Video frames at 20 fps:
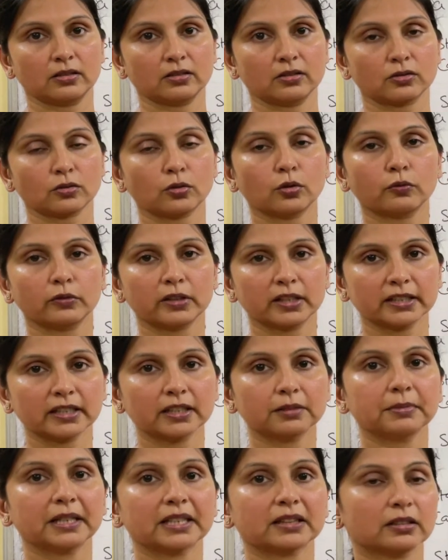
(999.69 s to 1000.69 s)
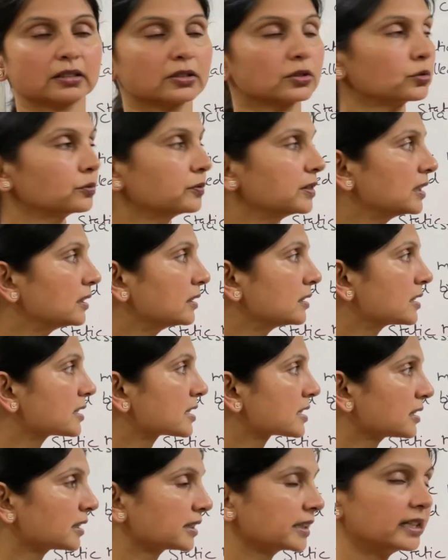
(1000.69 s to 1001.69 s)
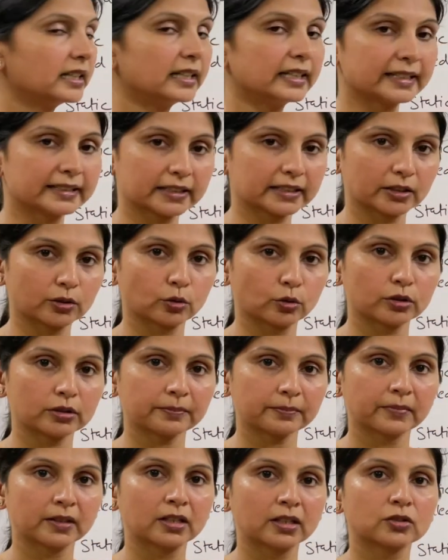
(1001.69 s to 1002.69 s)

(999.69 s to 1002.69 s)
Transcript: So overridden method you will study later on,